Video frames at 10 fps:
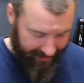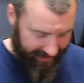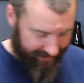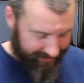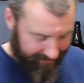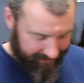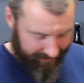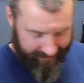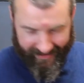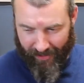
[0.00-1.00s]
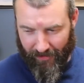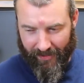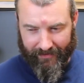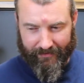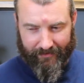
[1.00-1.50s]
Yeah. Cow
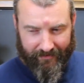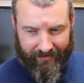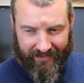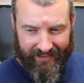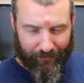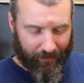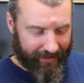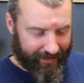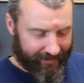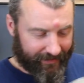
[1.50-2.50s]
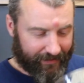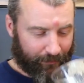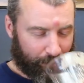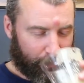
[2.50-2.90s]
gone. Fuck out of here.